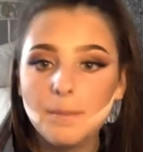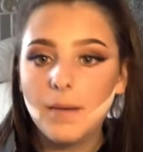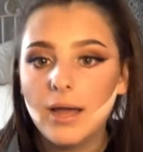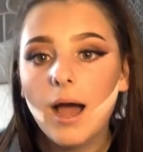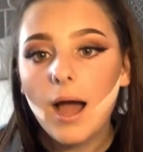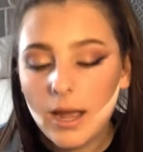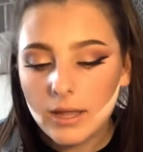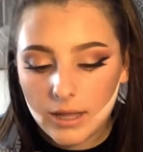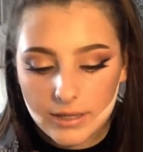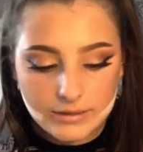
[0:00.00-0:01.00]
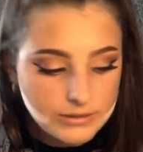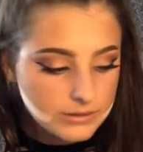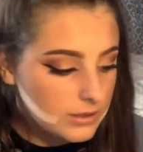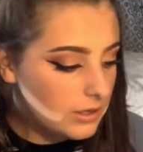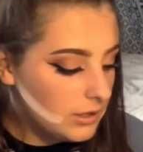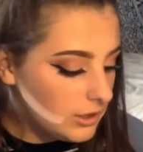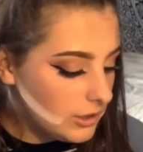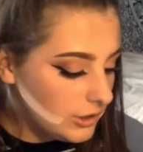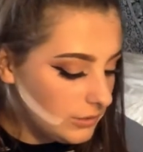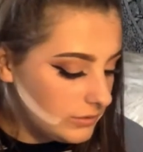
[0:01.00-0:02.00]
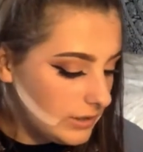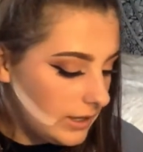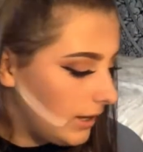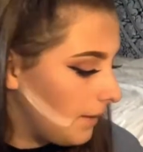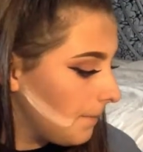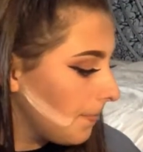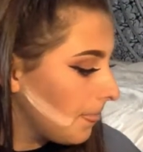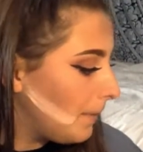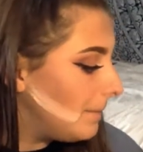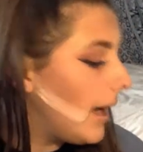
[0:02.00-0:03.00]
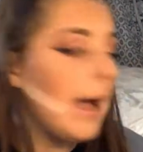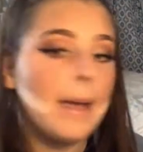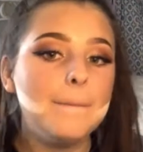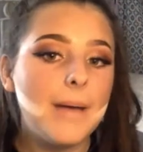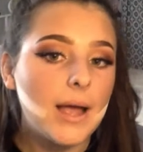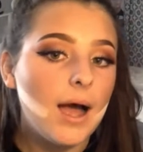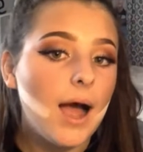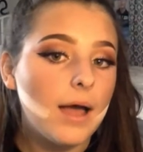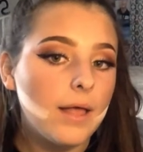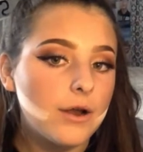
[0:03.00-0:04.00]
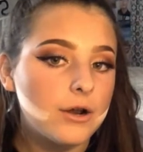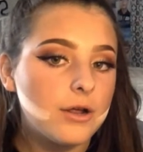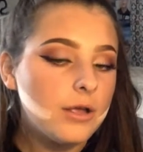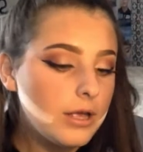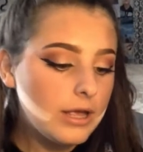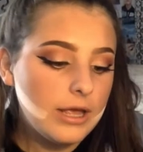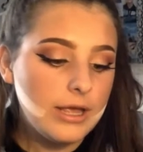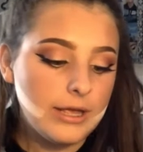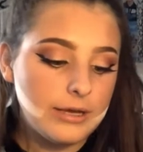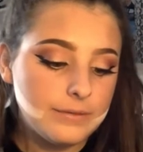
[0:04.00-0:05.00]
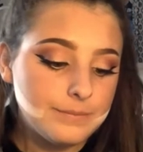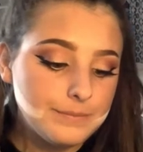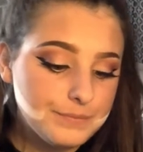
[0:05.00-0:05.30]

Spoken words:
my highlight using my Becca highlighter in